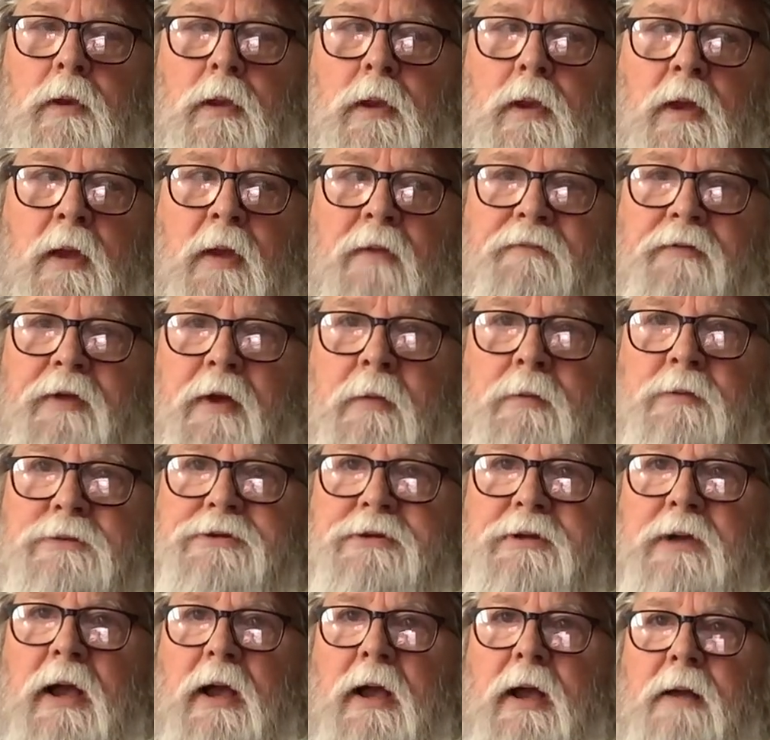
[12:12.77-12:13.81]
of double
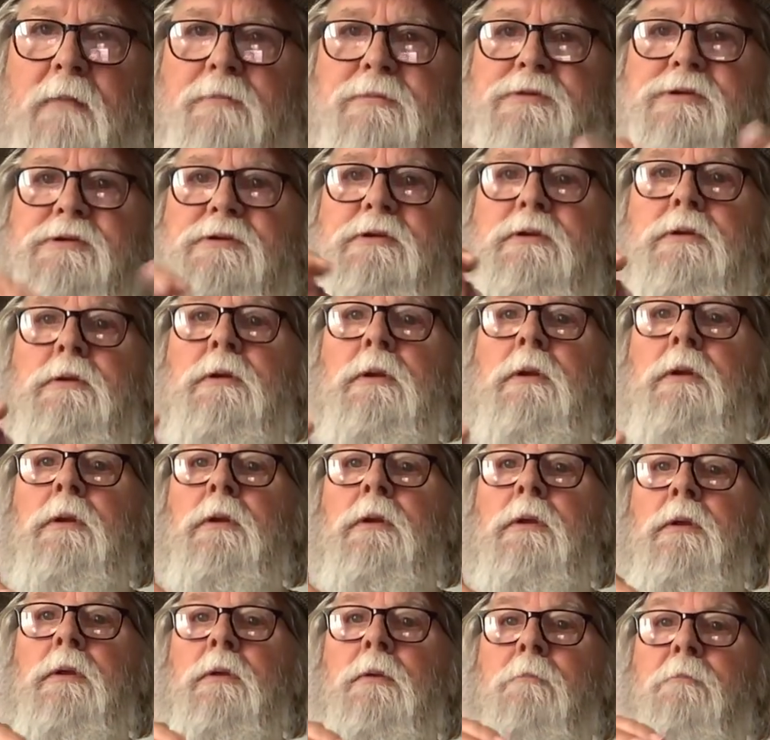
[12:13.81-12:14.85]
stops,
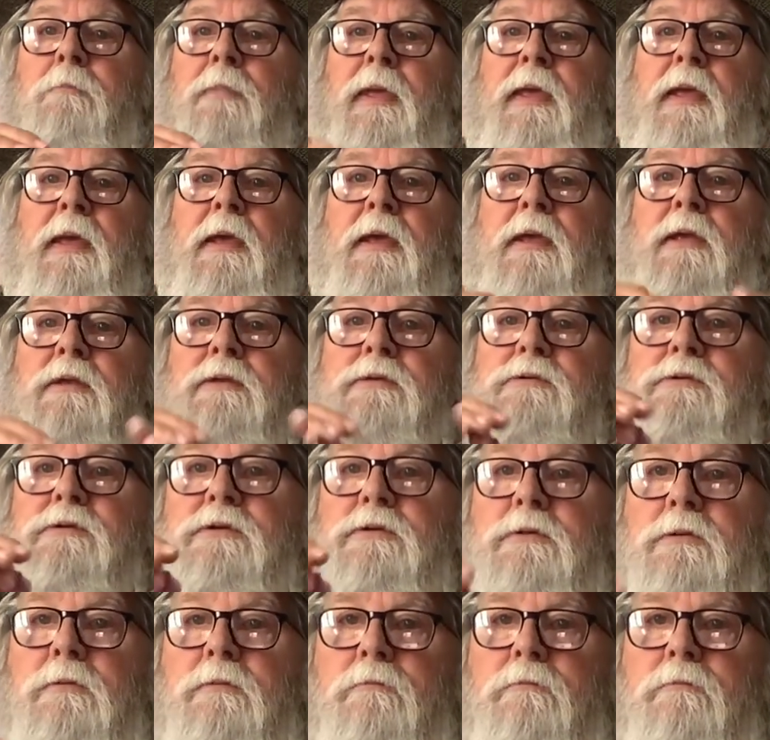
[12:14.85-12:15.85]
bends,